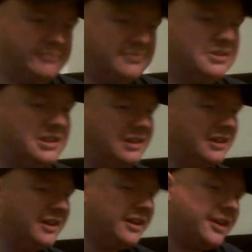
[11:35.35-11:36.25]

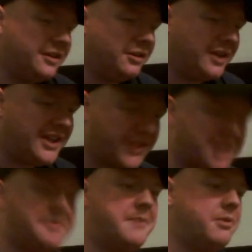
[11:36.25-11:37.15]
he
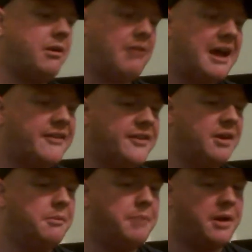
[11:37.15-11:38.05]
thinks people are
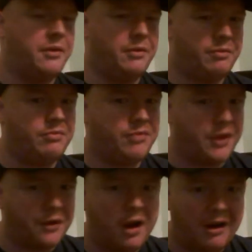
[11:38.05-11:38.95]
laughing at him, but
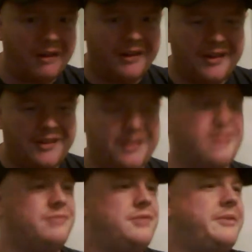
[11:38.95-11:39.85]
they're not.
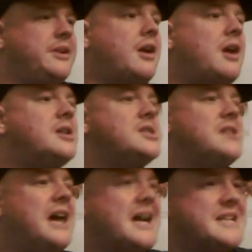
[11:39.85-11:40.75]
They're really not.
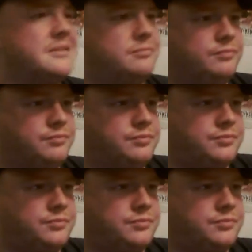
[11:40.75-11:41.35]
And